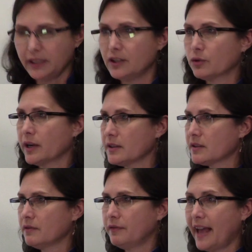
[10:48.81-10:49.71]

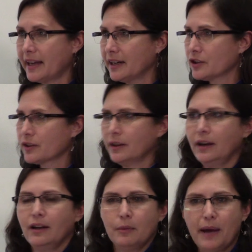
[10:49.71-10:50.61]
interests vanish,
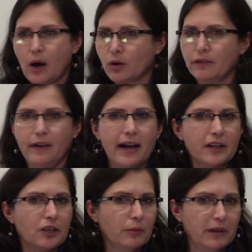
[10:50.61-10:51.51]
power vacuum.